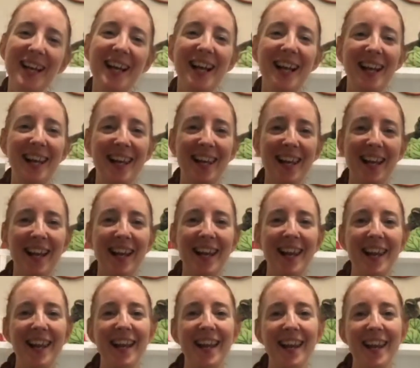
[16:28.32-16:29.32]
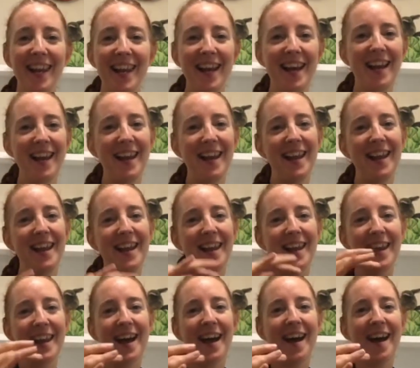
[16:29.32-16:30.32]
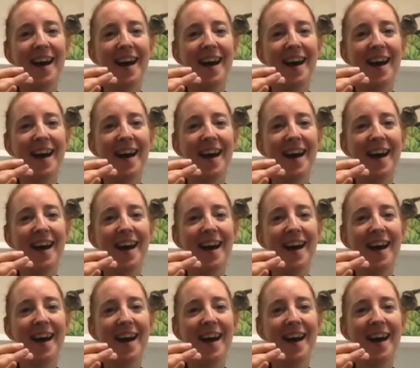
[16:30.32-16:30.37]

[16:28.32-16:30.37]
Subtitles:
La la la la la.